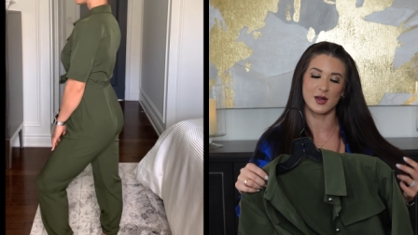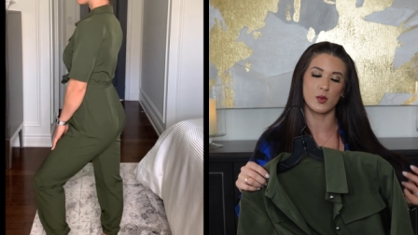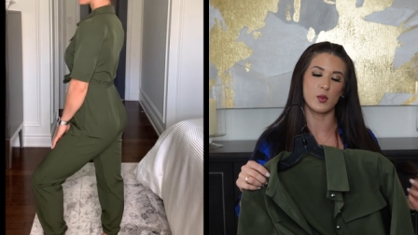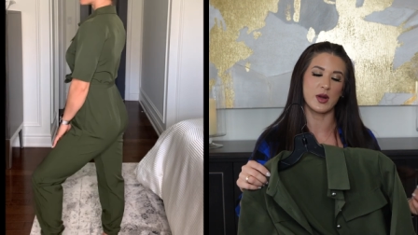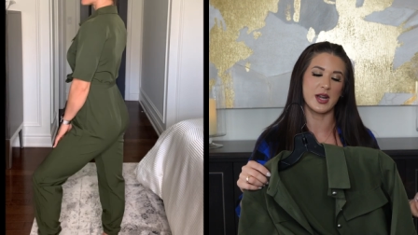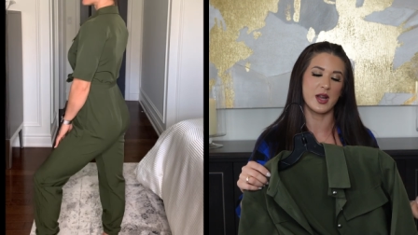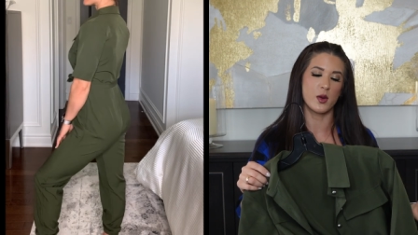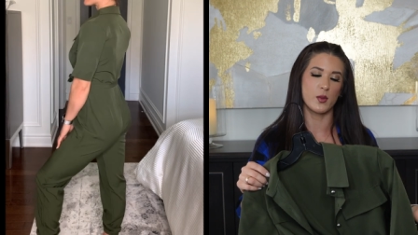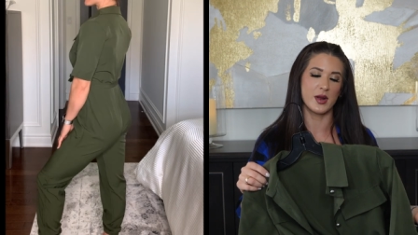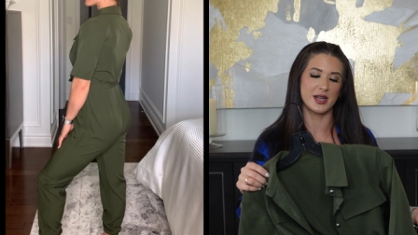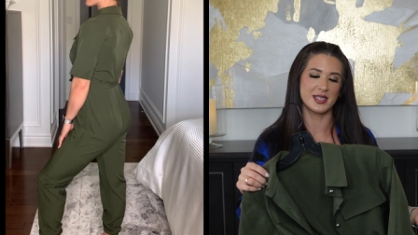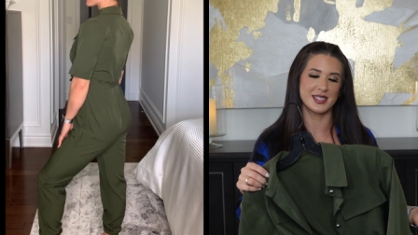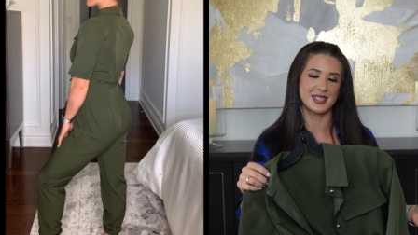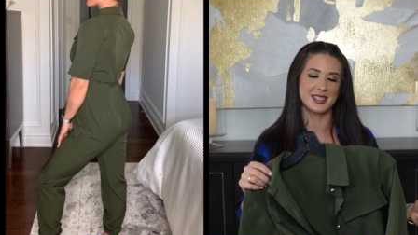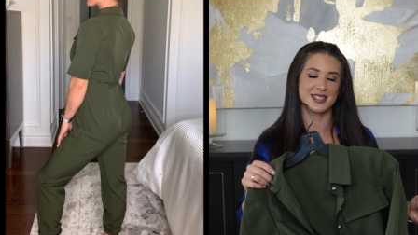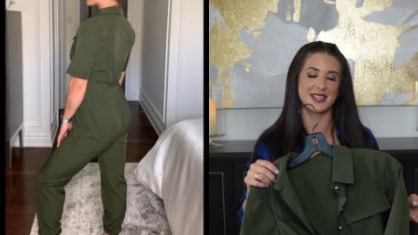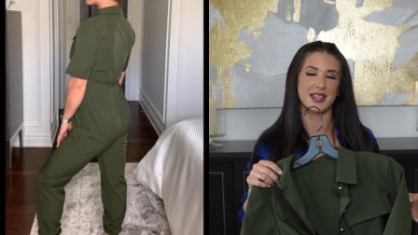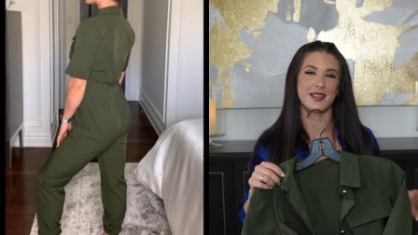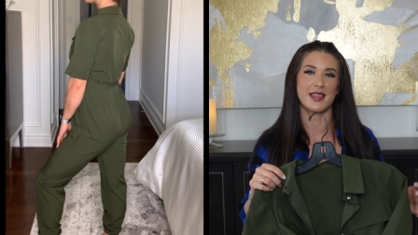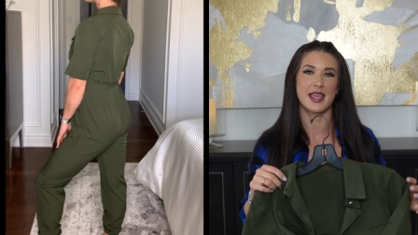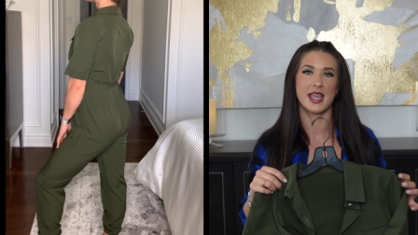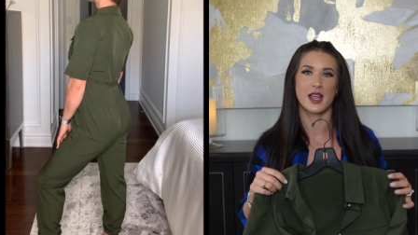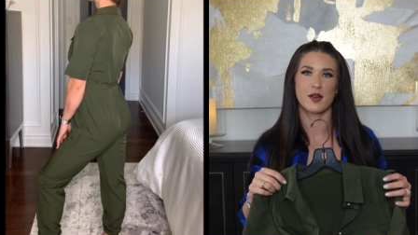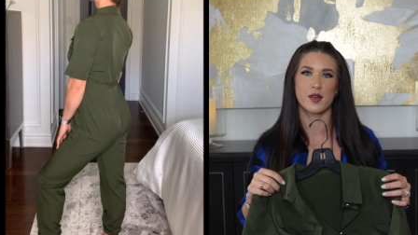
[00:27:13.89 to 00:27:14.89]
when I went to see
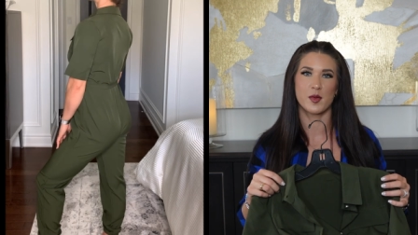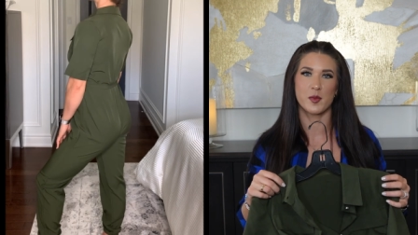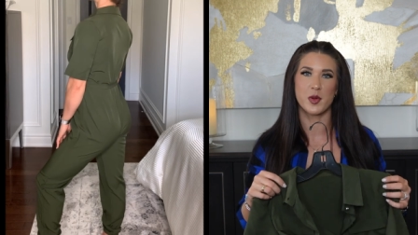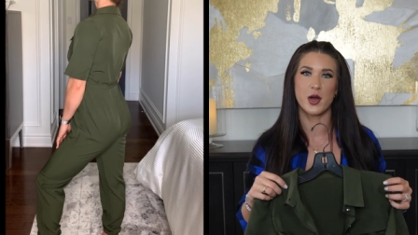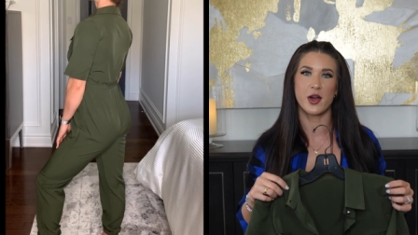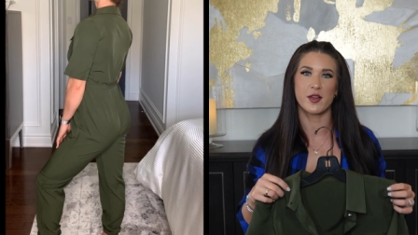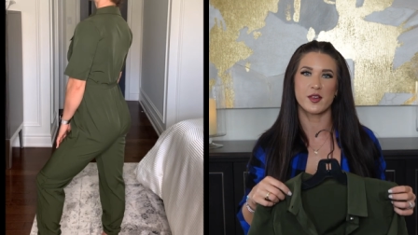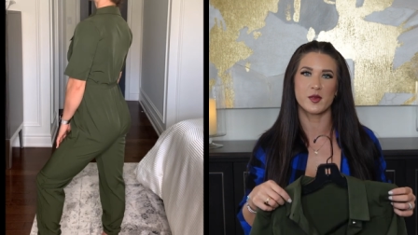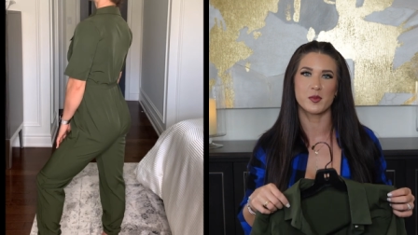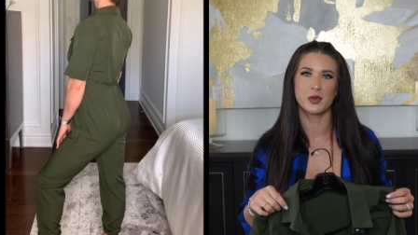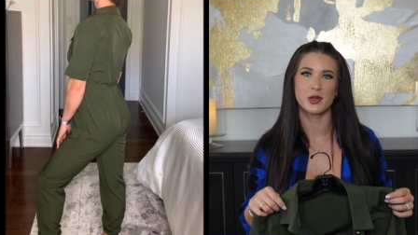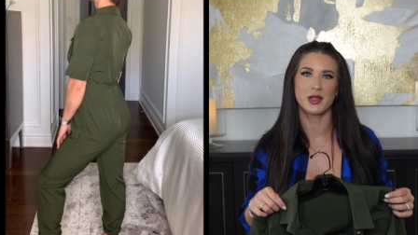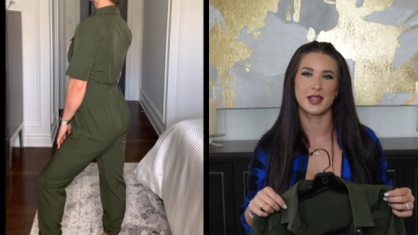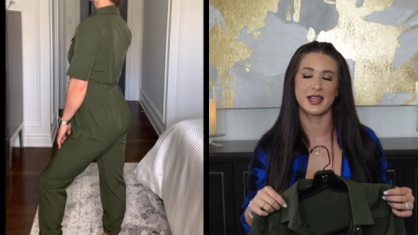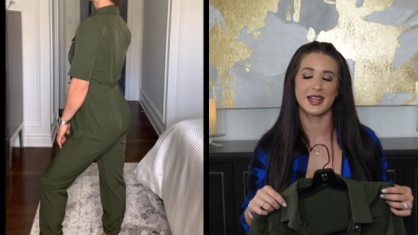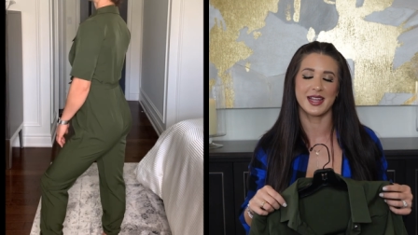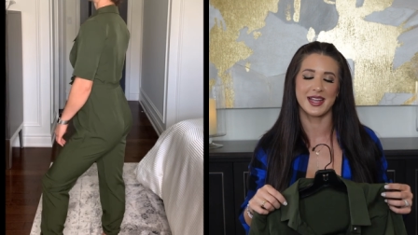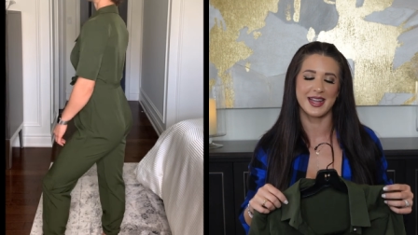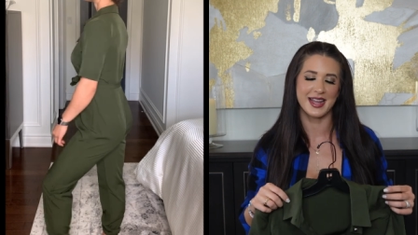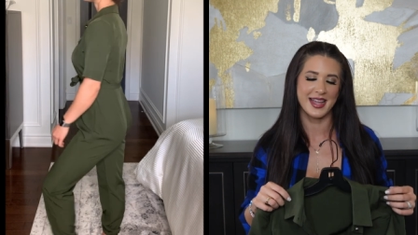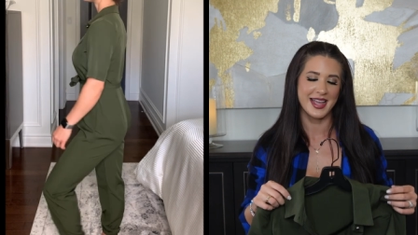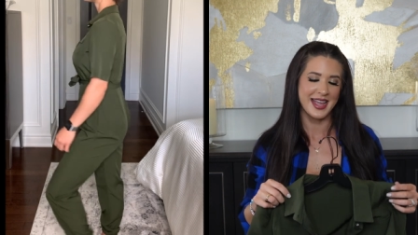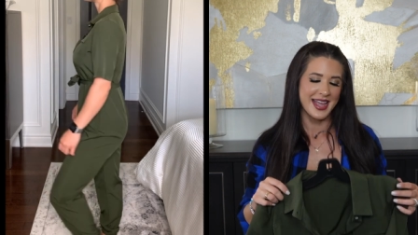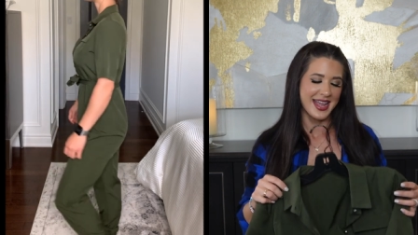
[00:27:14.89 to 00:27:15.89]
the Harry Potter
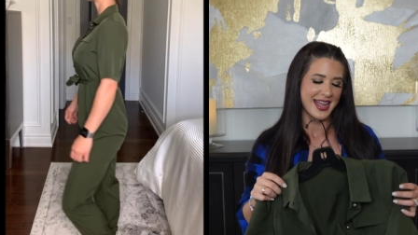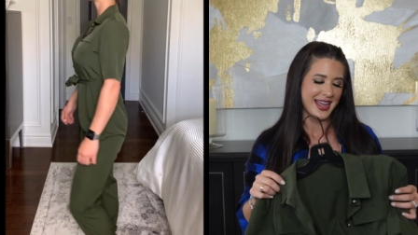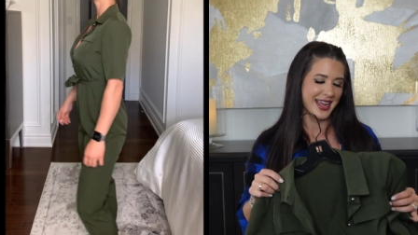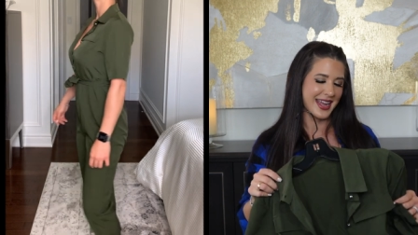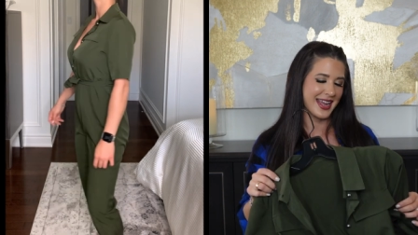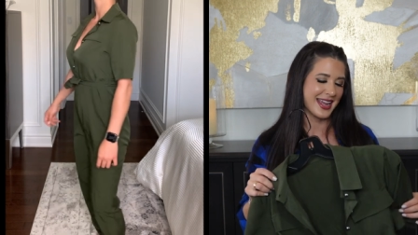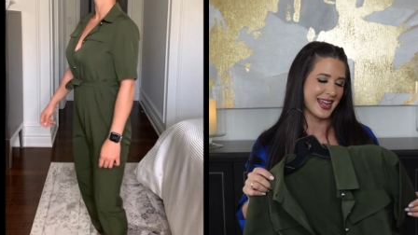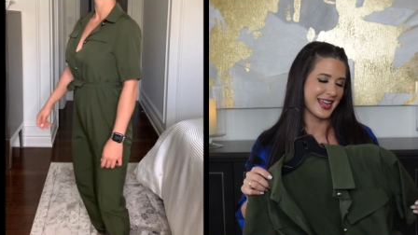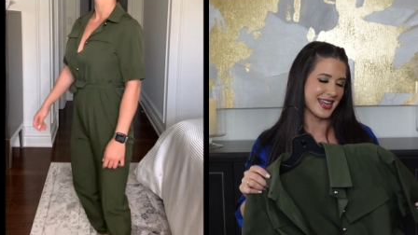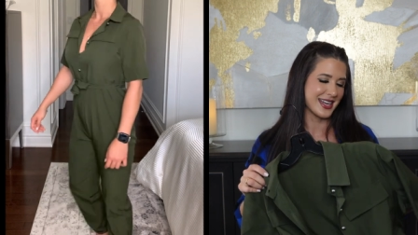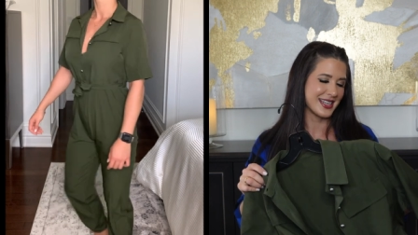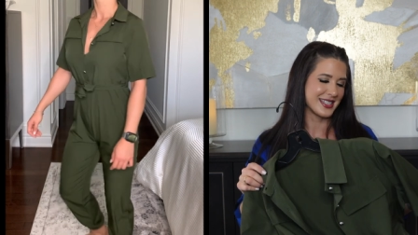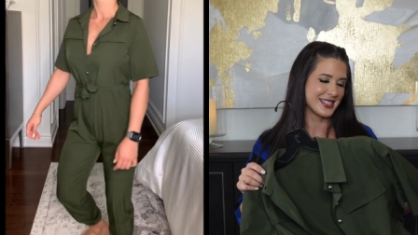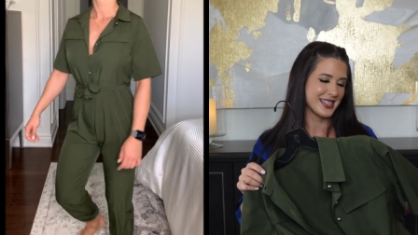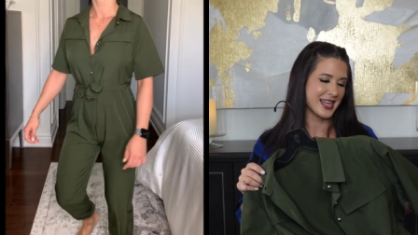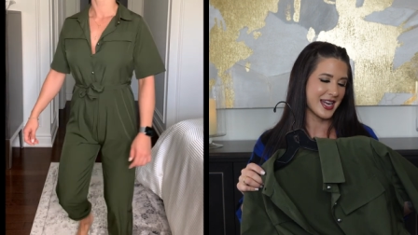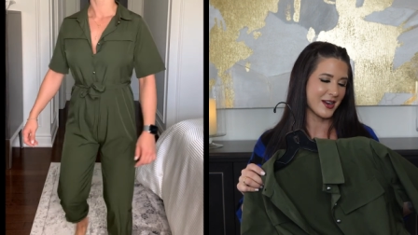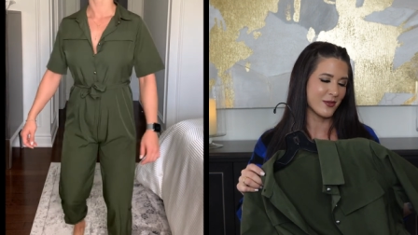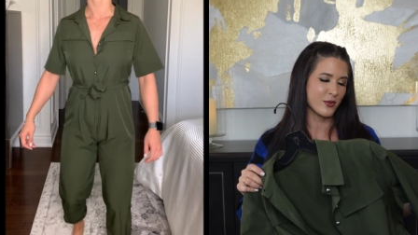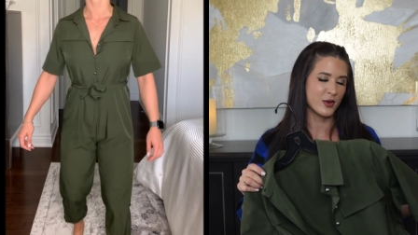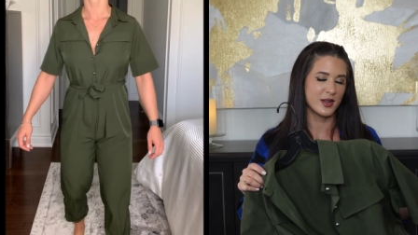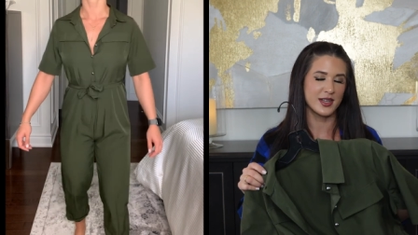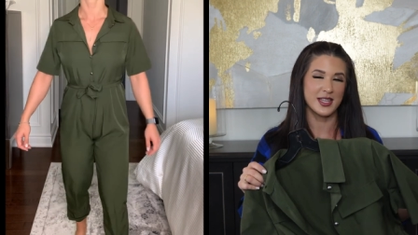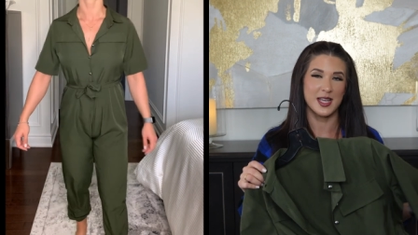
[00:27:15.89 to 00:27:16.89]
play and
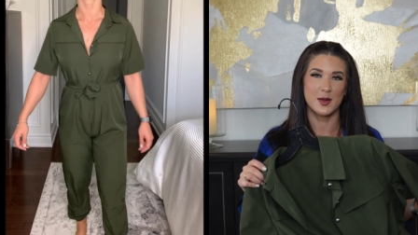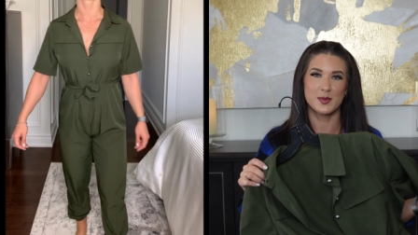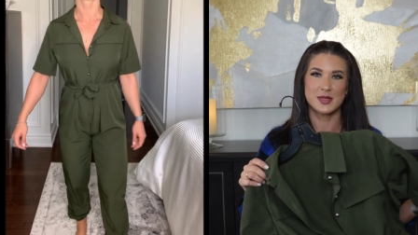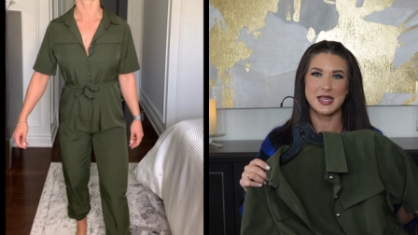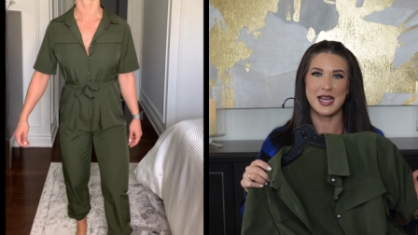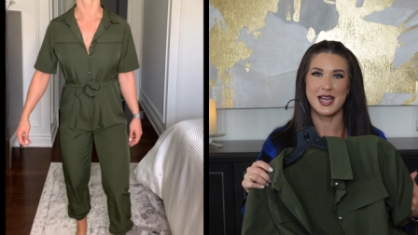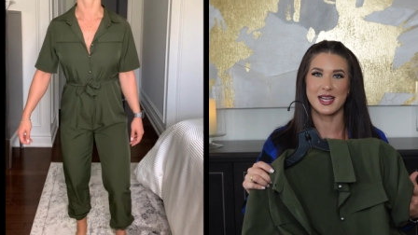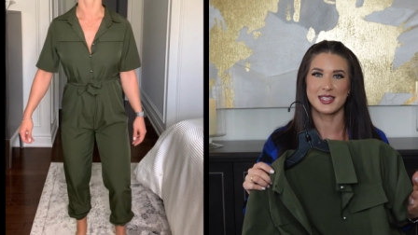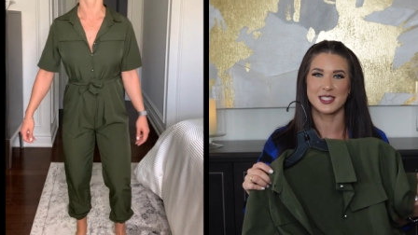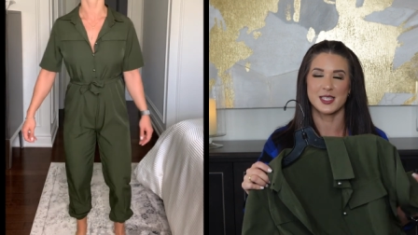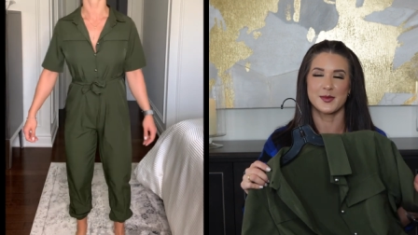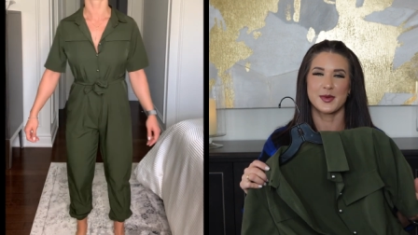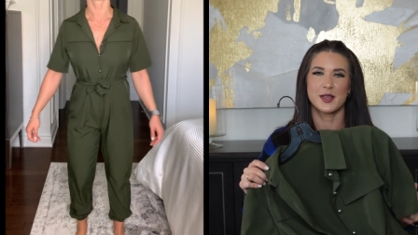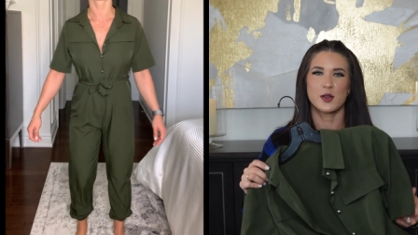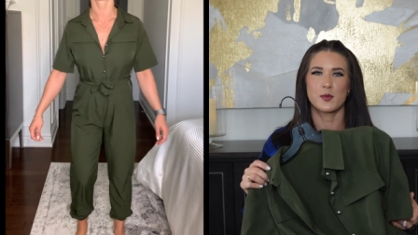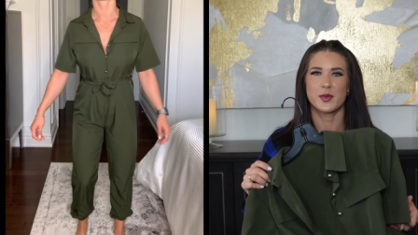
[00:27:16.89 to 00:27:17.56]
everyone kept asking me,